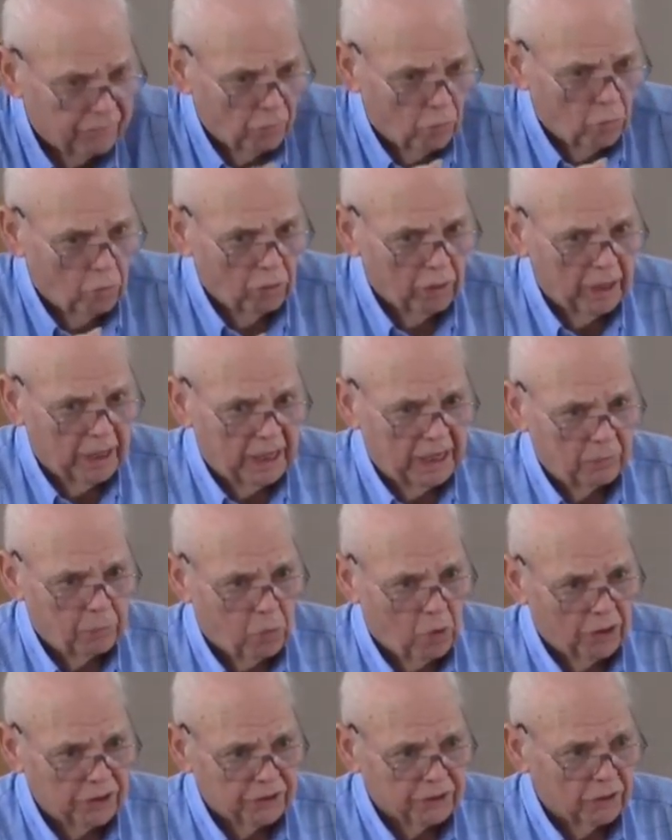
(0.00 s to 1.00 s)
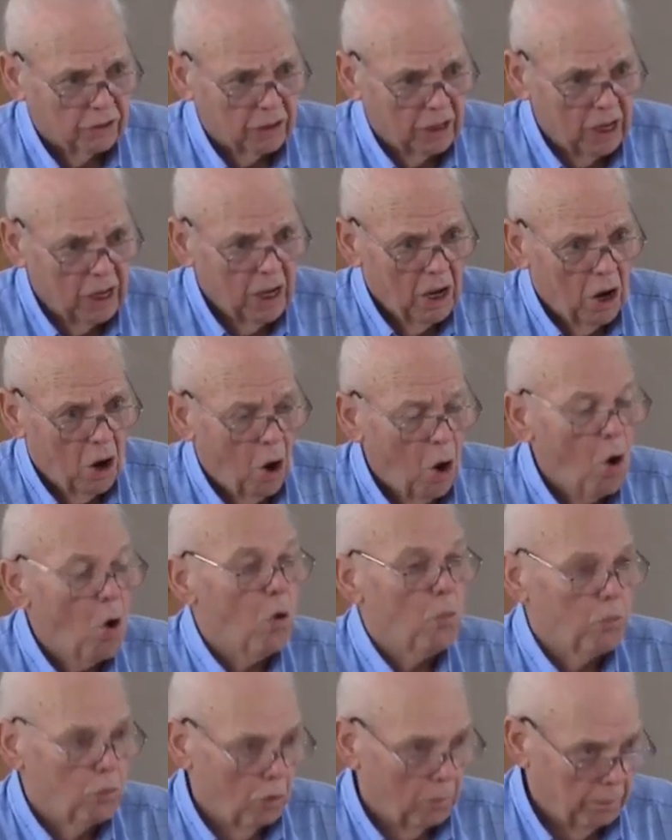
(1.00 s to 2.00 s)
for and mm-hmm. what their
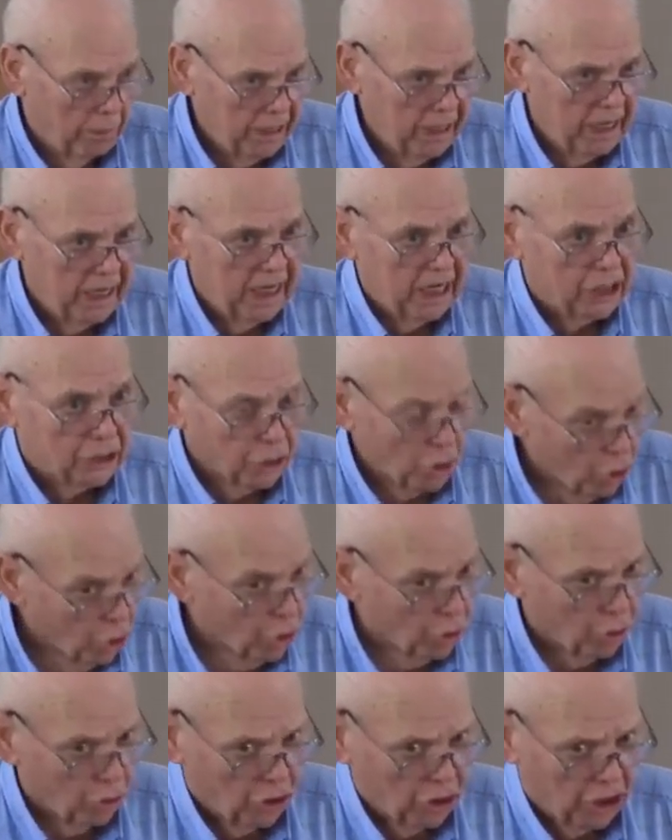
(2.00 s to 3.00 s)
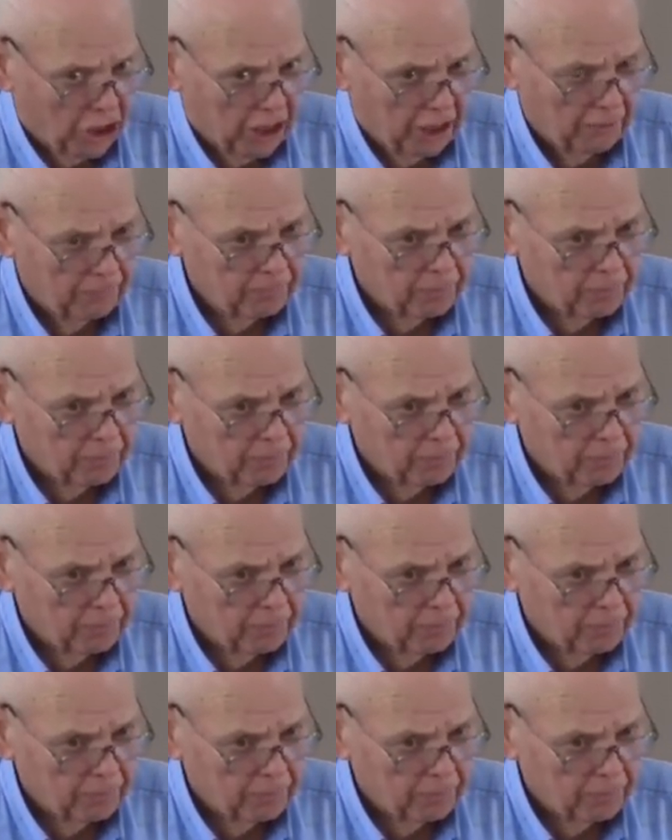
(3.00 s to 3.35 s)
home will be eternally.